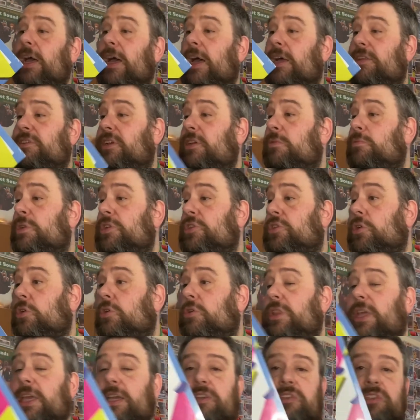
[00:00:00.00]
I do enjoy
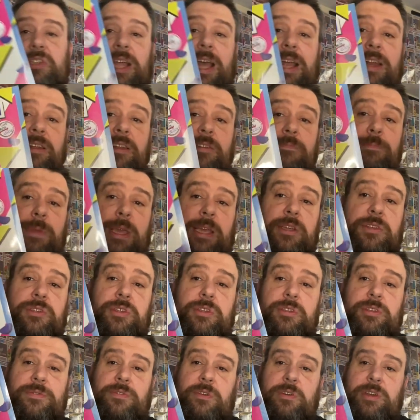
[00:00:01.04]
the extended
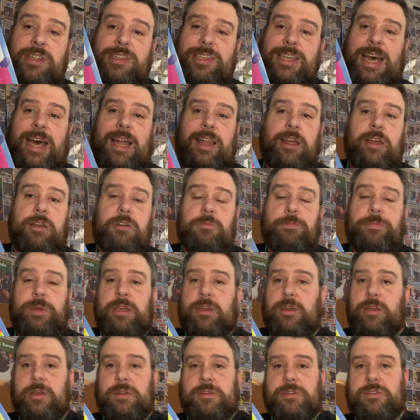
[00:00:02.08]
mixes for Italo
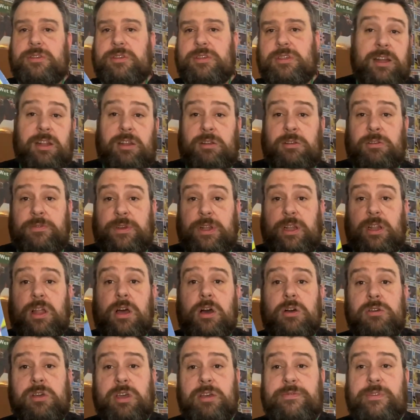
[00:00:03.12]
because I love a
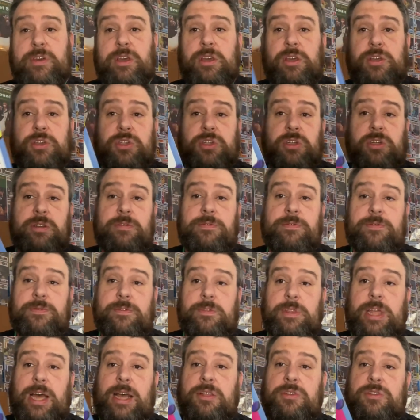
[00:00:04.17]
longer version of
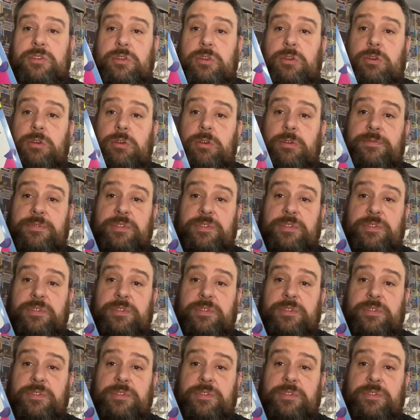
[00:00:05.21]
that sort of